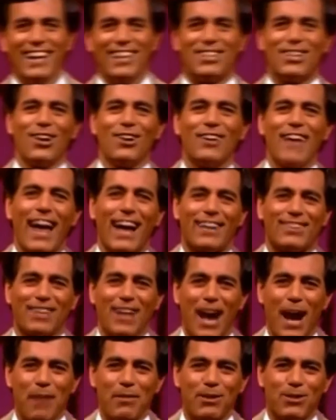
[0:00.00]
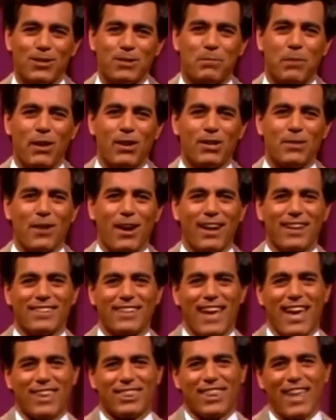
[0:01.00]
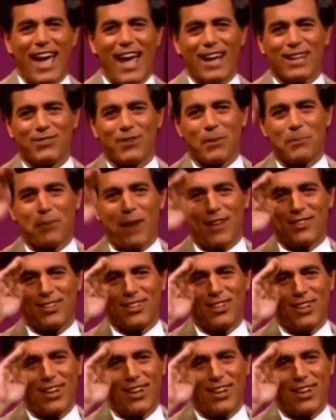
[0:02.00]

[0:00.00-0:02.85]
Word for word: Until next time, this is Peter Tomarken saying thanks for pressing